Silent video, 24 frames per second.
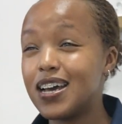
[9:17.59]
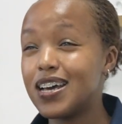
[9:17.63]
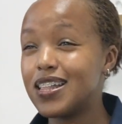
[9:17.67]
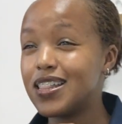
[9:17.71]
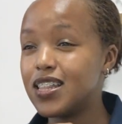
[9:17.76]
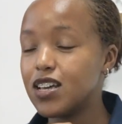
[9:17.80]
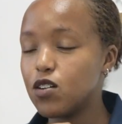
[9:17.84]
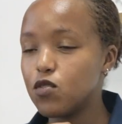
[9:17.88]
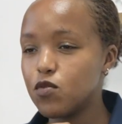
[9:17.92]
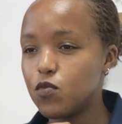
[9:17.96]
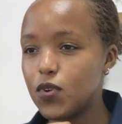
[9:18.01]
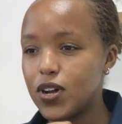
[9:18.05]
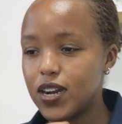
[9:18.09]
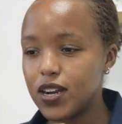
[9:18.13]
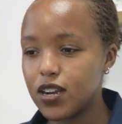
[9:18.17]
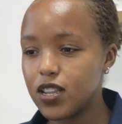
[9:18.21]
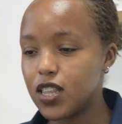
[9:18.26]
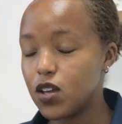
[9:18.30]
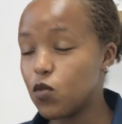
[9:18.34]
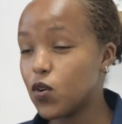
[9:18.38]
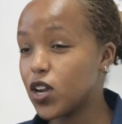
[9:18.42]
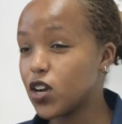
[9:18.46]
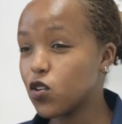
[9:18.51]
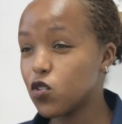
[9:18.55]

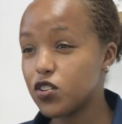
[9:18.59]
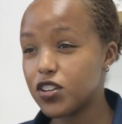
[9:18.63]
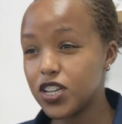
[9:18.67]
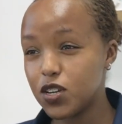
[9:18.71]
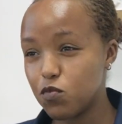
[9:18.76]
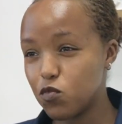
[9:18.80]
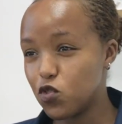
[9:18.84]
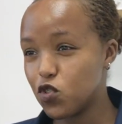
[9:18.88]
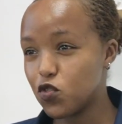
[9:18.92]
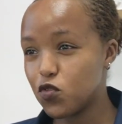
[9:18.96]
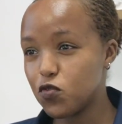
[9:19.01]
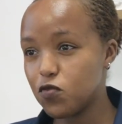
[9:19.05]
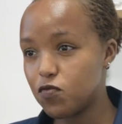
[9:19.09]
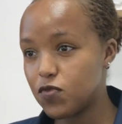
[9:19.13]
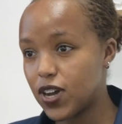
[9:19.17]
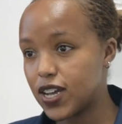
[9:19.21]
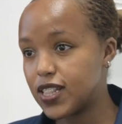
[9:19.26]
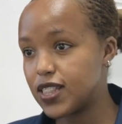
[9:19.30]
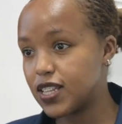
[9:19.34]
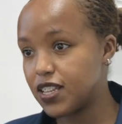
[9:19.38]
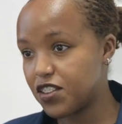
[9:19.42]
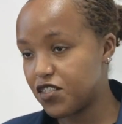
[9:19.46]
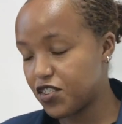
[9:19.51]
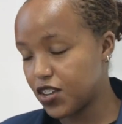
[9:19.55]
They were not able to
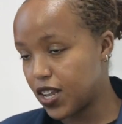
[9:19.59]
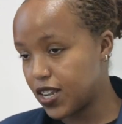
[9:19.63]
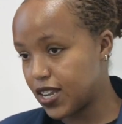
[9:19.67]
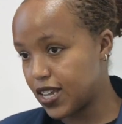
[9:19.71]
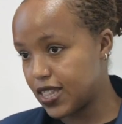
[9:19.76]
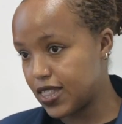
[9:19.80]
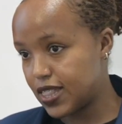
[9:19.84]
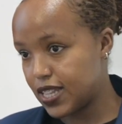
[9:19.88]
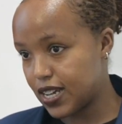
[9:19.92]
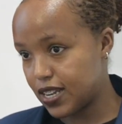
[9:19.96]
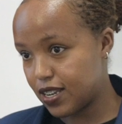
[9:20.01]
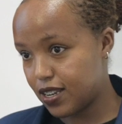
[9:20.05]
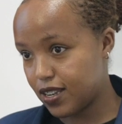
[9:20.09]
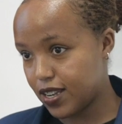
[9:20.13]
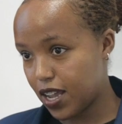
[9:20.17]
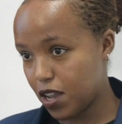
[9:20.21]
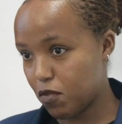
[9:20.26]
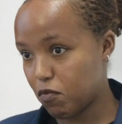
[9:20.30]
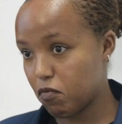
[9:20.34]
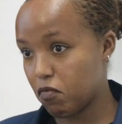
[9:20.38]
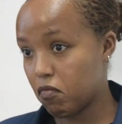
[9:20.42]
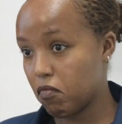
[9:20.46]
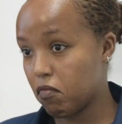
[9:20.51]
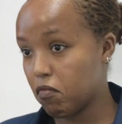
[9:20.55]
find this child at that time.